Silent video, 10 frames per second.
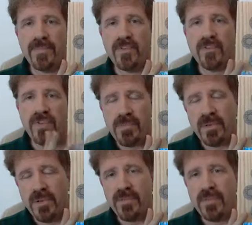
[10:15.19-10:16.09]
The
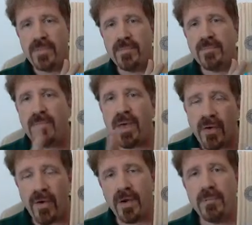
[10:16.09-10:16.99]
simplest,
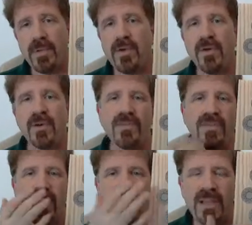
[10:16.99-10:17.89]
better,
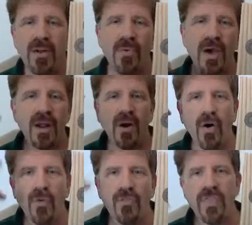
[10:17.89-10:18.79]
because you don't want to
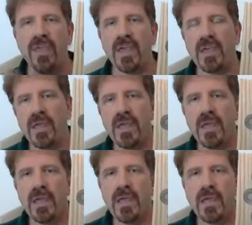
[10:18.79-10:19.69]
overthink.
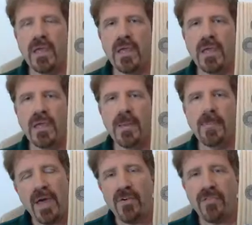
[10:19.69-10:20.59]

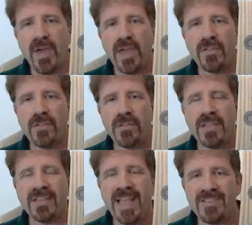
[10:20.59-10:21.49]
Matter of fact,
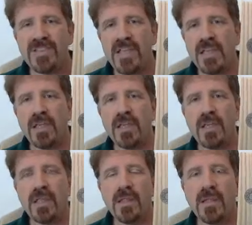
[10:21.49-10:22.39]
the less thinking,
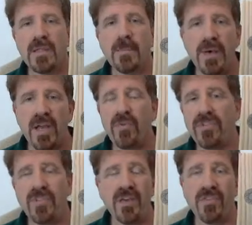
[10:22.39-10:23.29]
the better
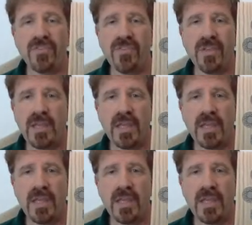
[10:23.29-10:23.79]
results.